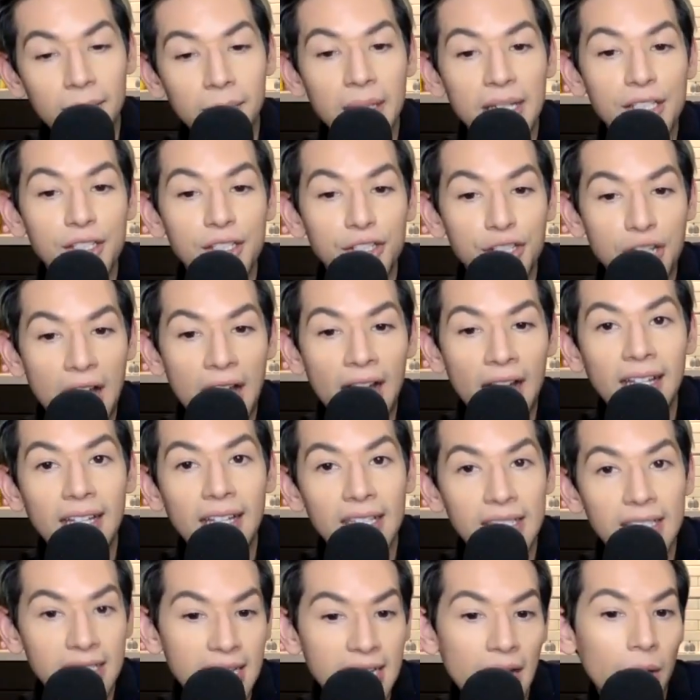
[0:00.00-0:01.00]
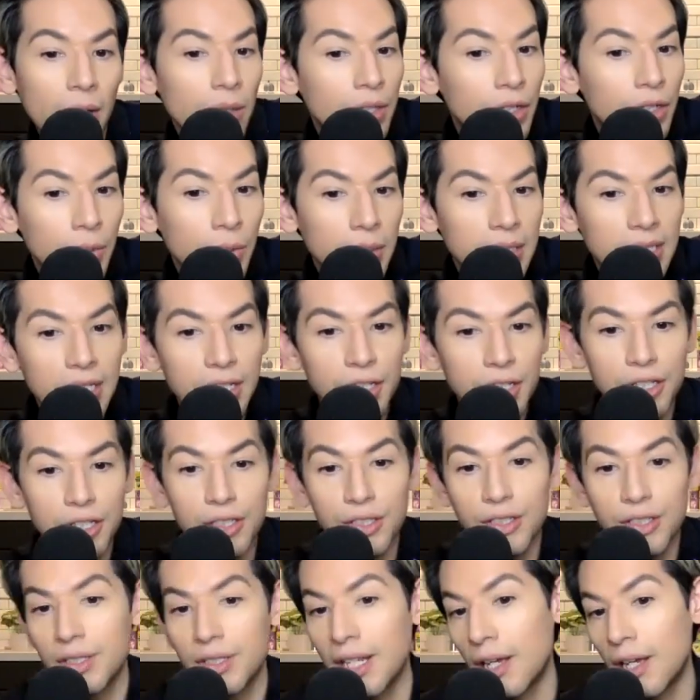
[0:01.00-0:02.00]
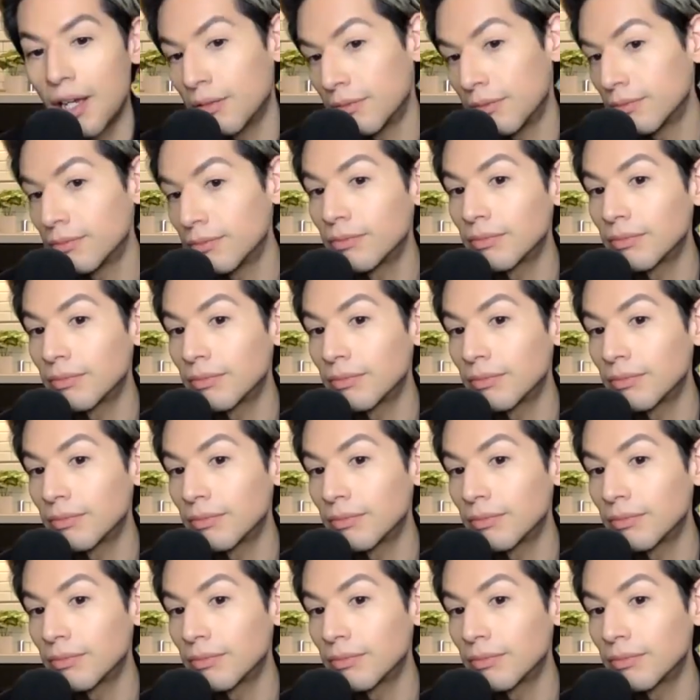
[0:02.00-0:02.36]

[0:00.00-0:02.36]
because Jackie is now a new addition. So now,